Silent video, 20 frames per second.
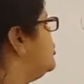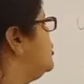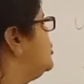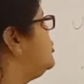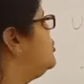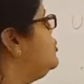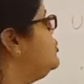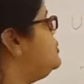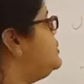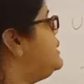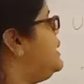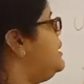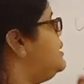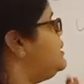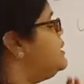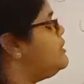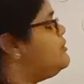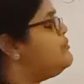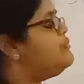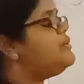So there
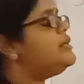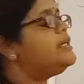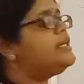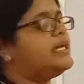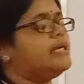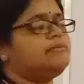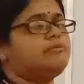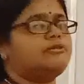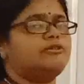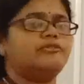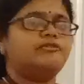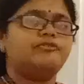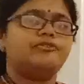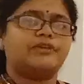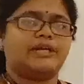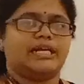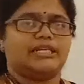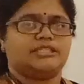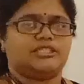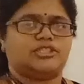are different types of
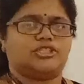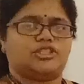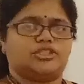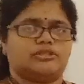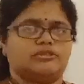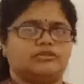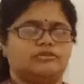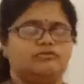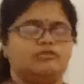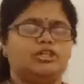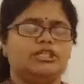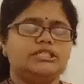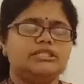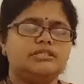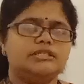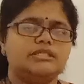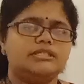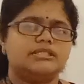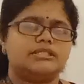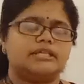transition. What is
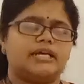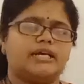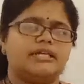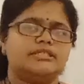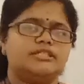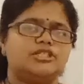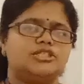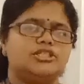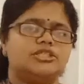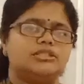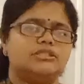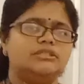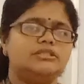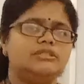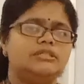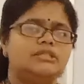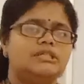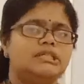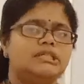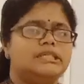this transition?
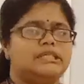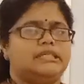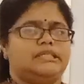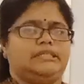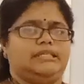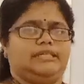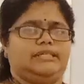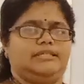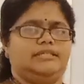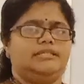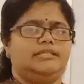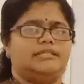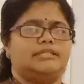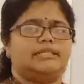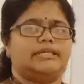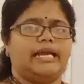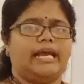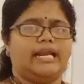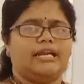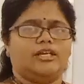That is
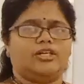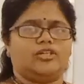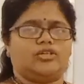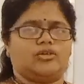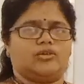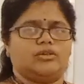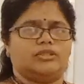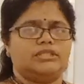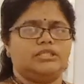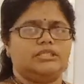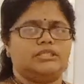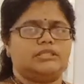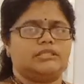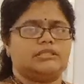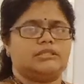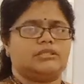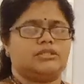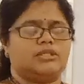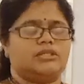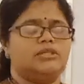the electrons.
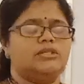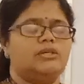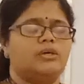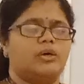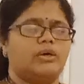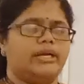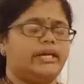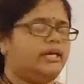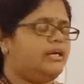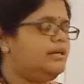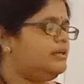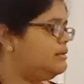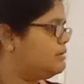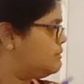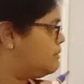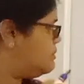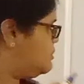Okay,